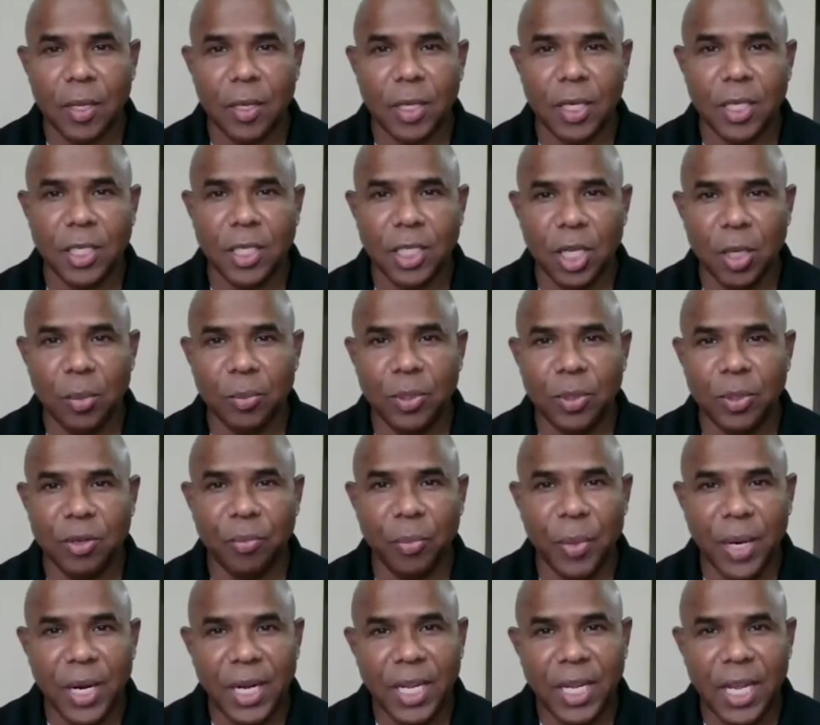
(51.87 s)
in terms of
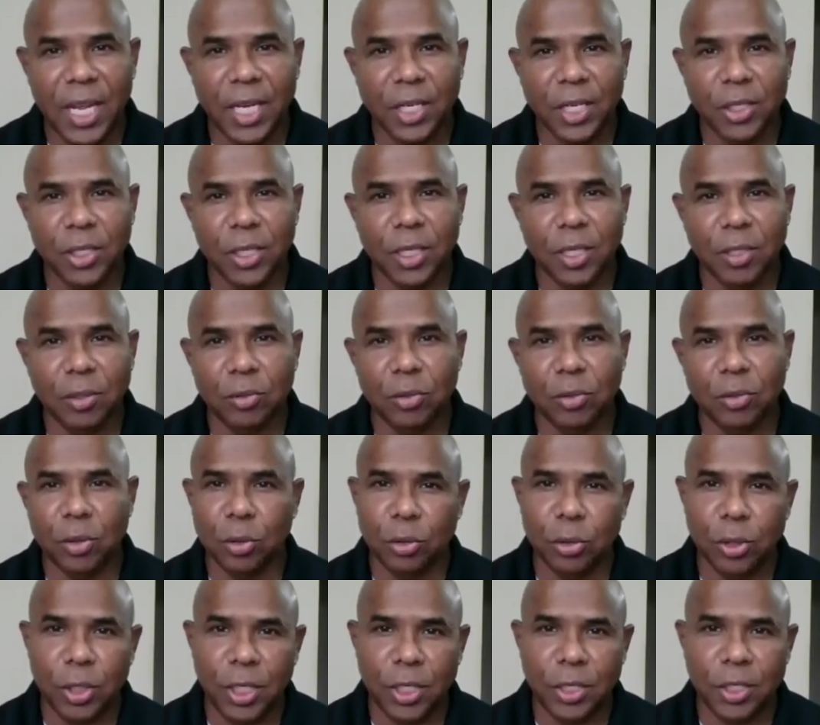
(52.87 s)
medication,
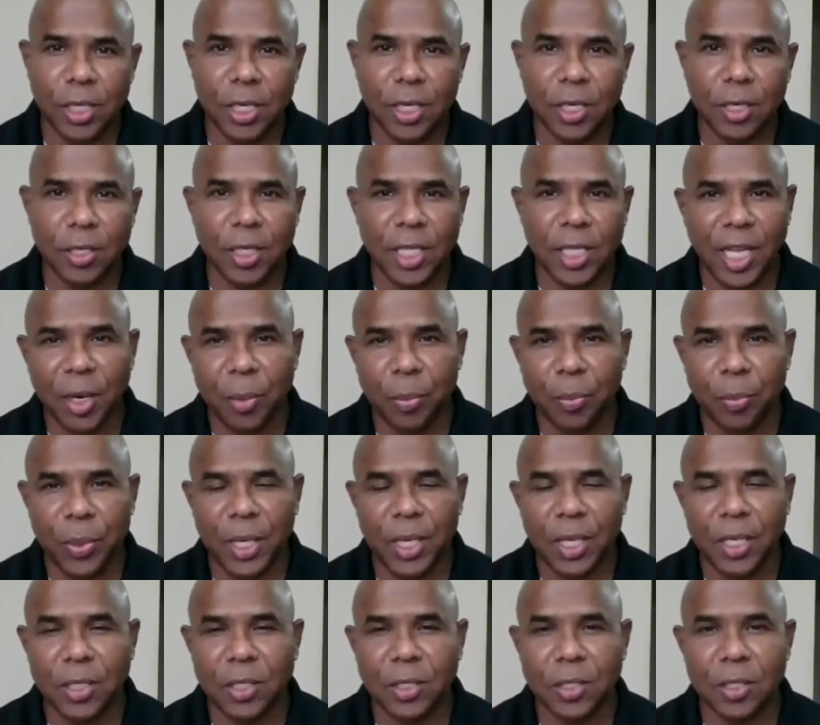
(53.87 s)
nutrition,
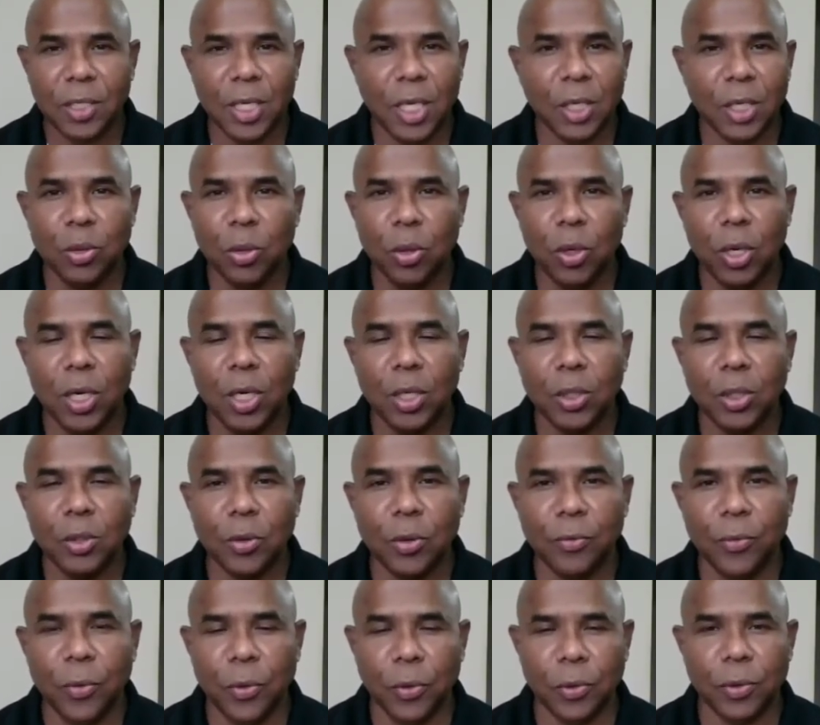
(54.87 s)
therapies, and so on and so
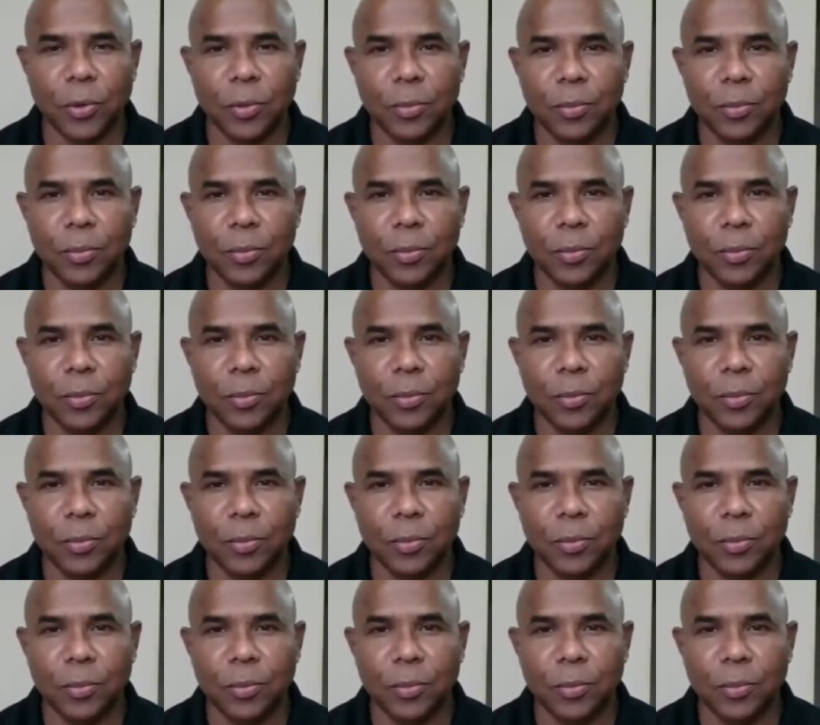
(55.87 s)
forth.